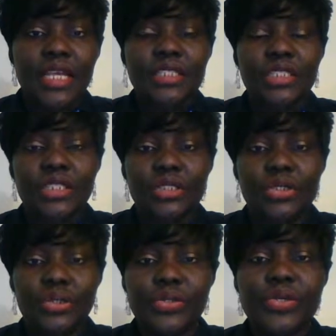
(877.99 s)
She
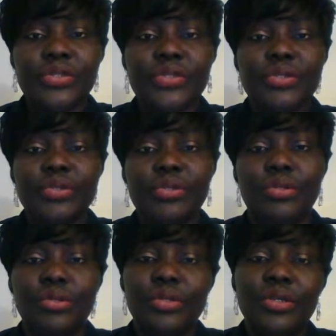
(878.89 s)
chooses to
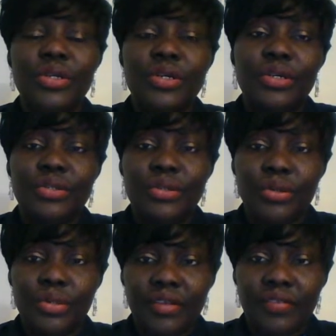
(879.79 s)

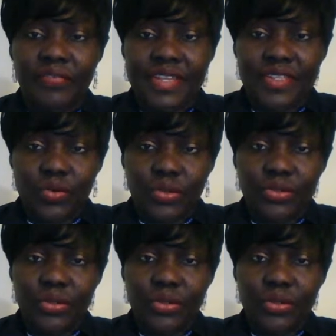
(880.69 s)
do the first one,